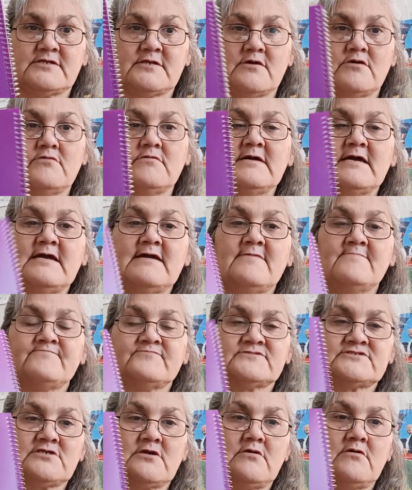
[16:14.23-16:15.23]
know.
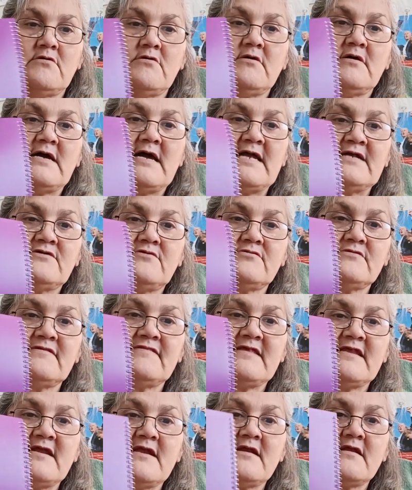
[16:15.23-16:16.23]
So I go to
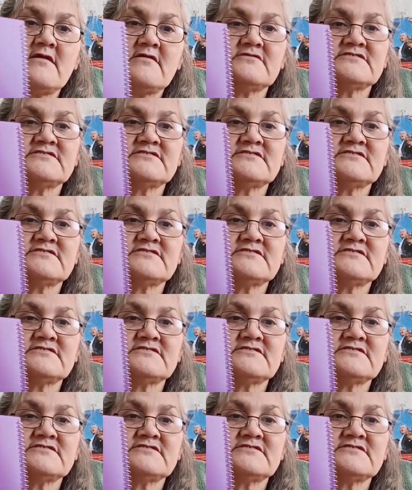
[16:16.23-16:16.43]
there.